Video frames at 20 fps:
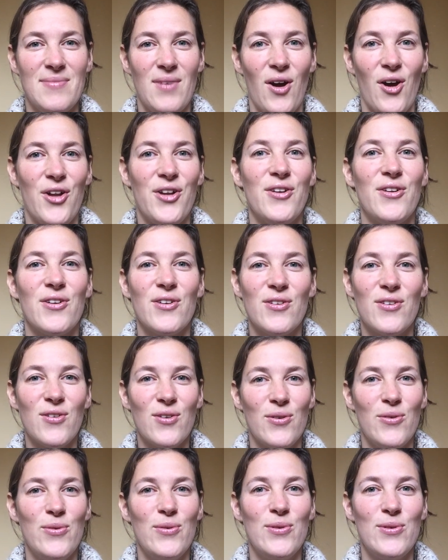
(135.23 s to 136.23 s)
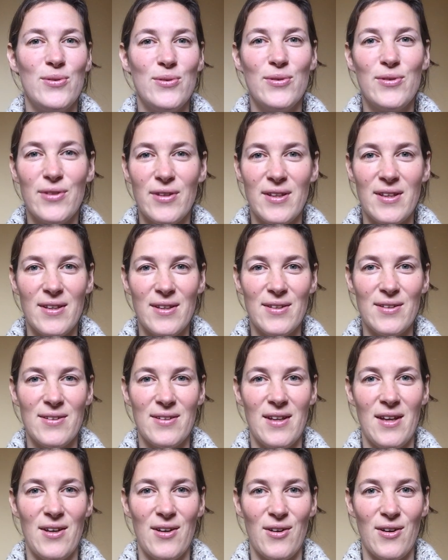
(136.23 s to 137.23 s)
others who do things
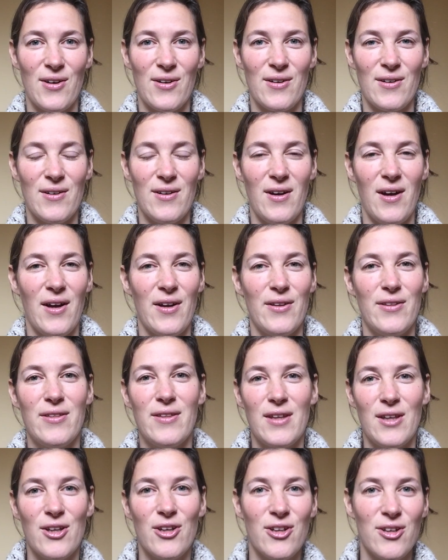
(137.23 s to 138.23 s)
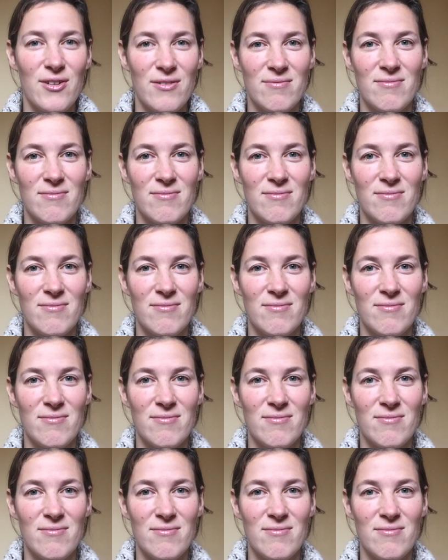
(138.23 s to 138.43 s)
that are, I think,